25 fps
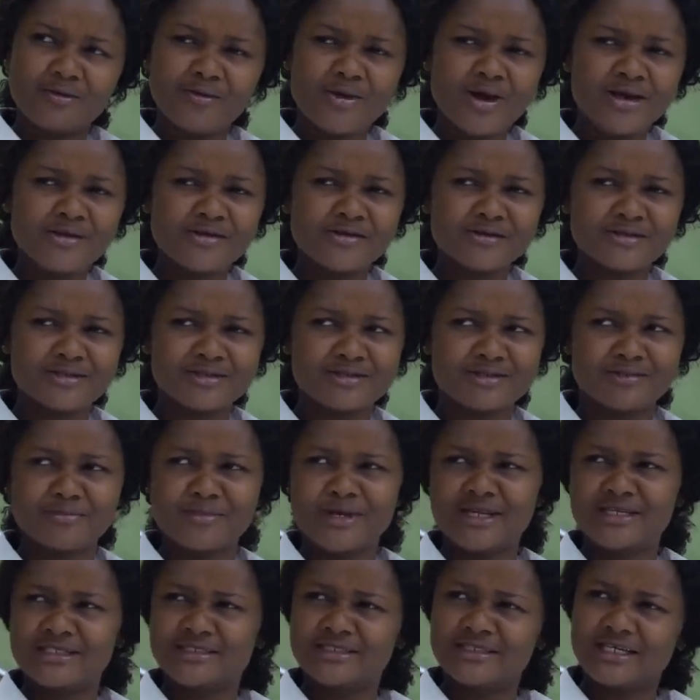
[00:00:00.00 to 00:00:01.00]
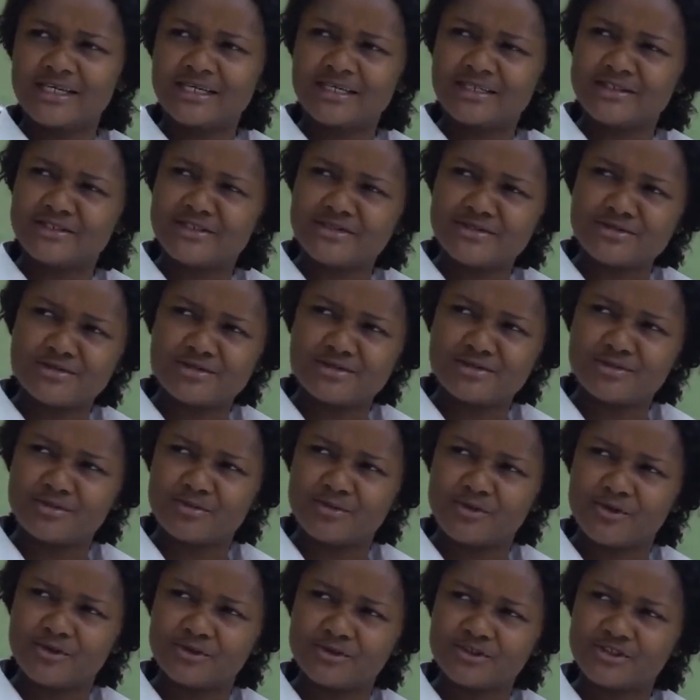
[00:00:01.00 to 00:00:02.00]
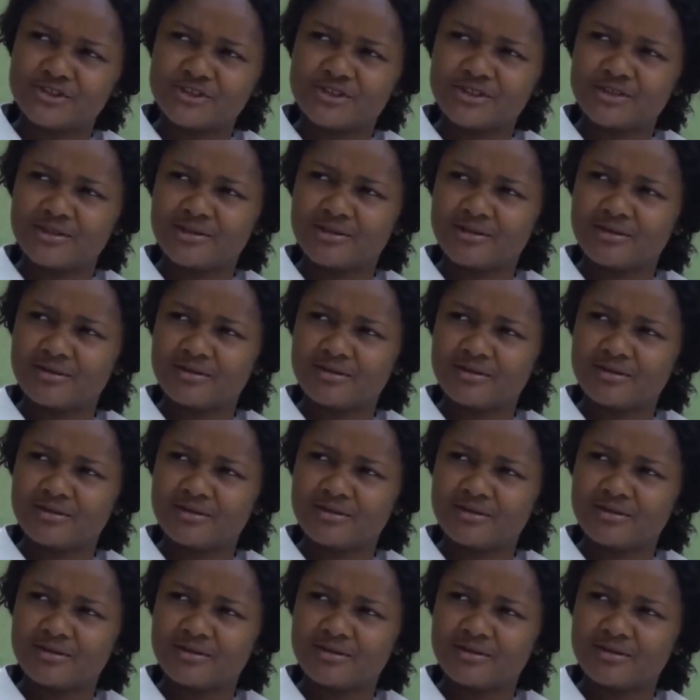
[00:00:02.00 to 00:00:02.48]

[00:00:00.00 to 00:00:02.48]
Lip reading: why does the manager hate you so much?